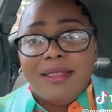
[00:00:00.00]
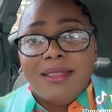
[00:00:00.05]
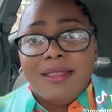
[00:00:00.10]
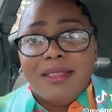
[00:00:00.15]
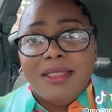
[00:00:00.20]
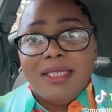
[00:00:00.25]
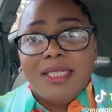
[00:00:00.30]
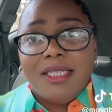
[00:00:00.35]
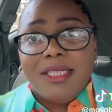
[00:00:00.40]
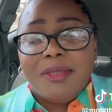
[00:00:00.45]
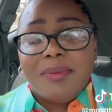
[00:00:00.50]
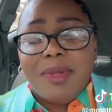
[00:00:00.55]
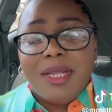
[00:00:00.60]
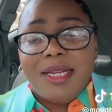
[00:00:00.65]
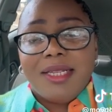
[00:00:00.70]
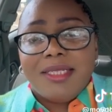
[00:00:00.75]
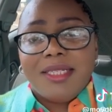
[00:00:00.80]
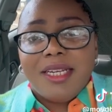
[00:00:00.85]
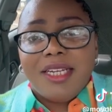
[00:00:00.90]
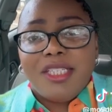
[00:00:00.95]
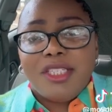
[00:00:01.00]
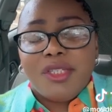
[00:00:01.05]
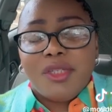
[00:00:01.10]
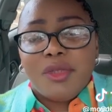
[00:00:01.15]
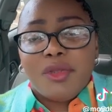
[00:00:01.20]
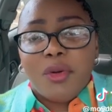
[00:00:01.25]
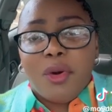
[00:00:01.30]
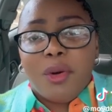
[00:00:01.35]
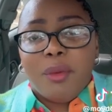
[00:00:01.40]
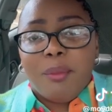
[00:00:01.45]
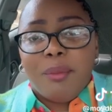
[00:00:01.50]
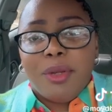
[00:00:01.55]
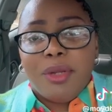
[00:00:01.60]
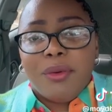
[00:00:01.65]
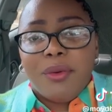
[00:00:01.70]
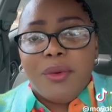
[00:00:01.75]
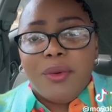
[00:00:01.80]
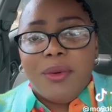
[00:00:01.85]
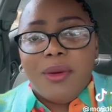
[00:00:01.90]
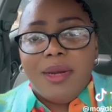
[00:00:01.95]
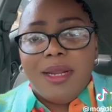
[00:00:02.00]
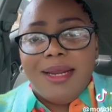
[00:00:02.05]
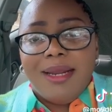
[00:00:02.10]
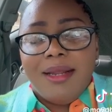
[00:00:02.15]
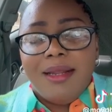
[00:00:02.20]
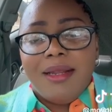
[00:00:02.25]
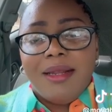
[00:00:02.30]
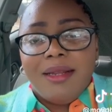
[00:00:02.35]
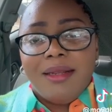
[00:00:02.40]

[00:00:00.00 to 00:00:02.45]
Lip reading: these plantations are built on